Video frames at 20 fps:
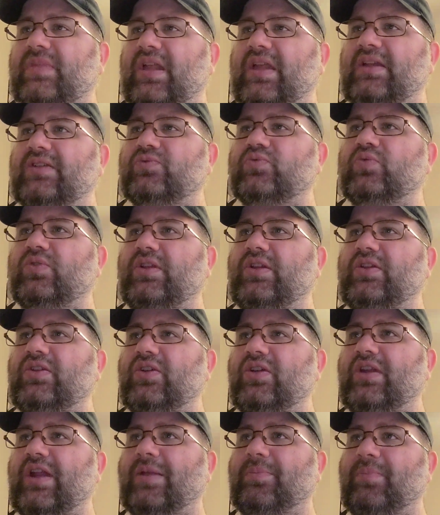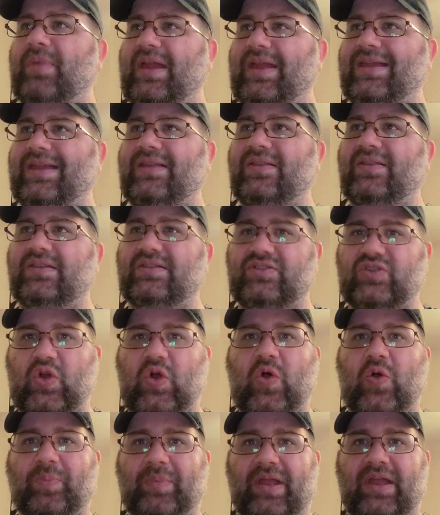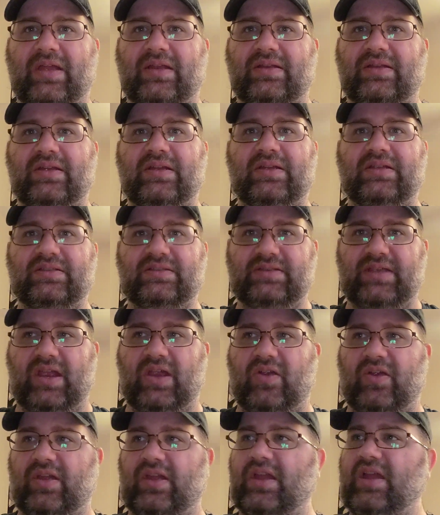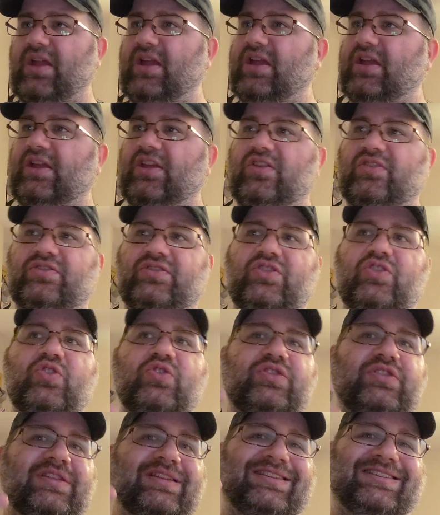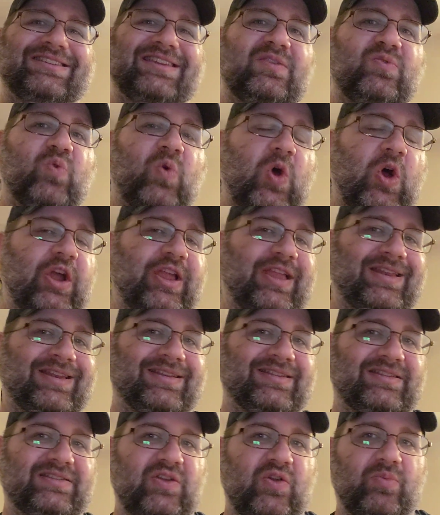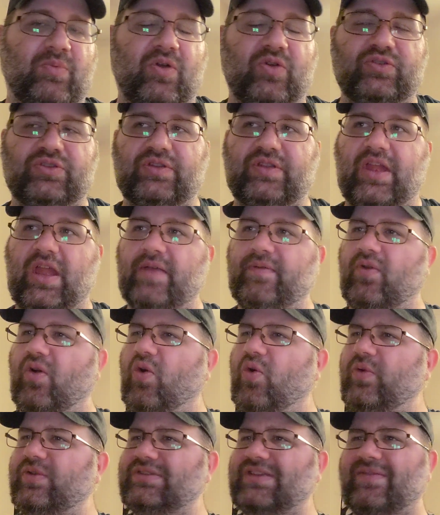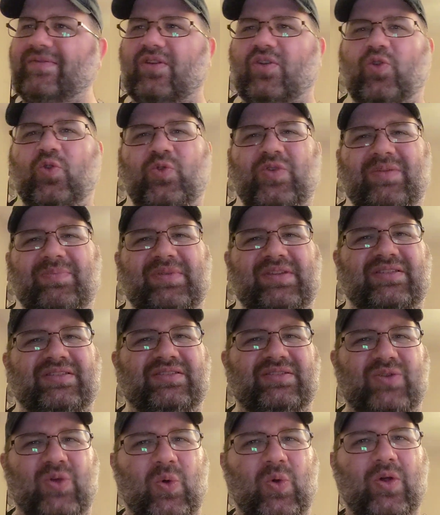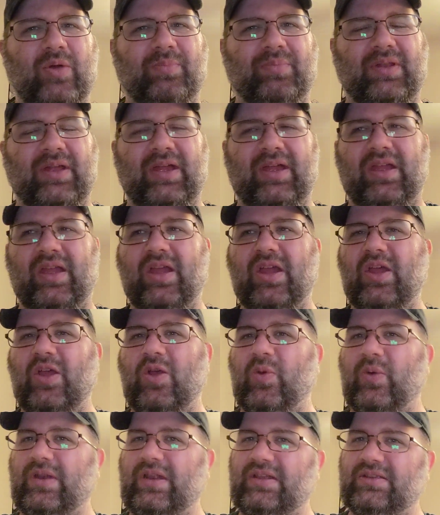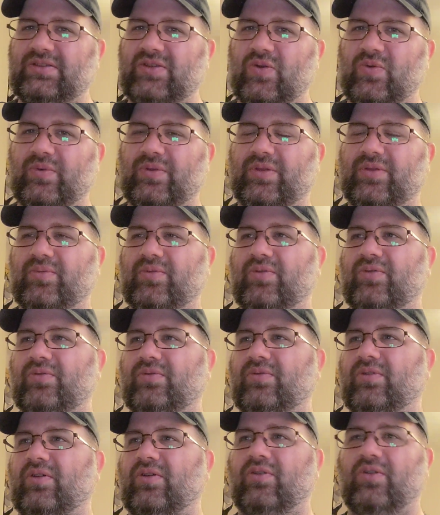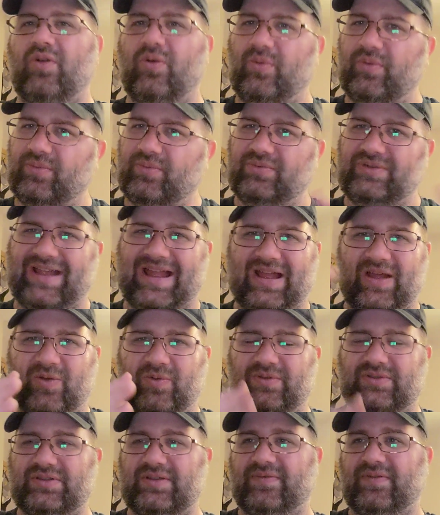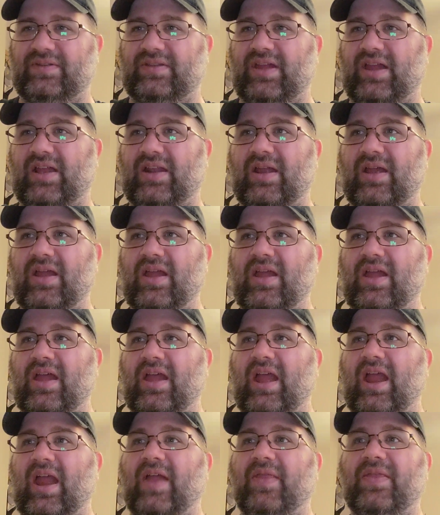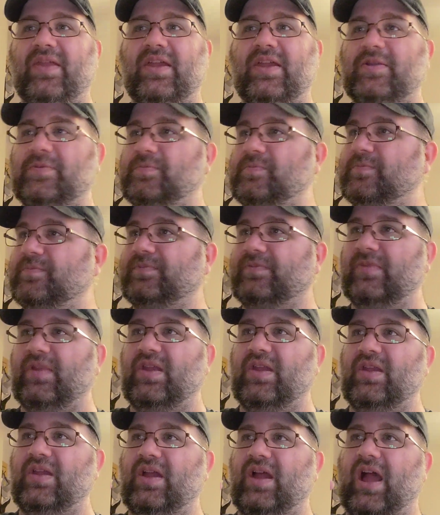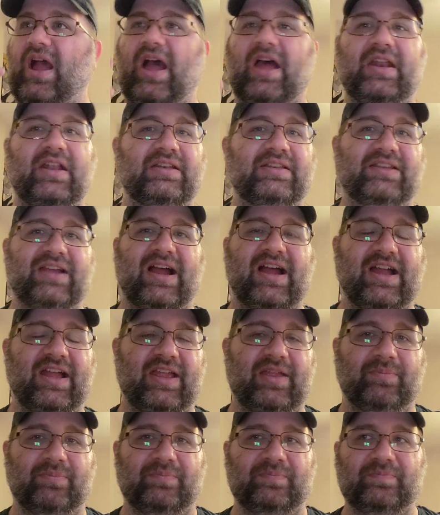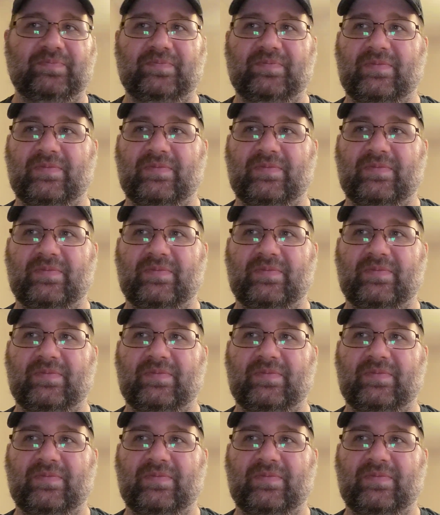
He's really good at making this tall man scary. He's usually seen walking in slow motion. They have a, always have a creepy score play when he's going through or going through town, stuff like that. And then on a dime,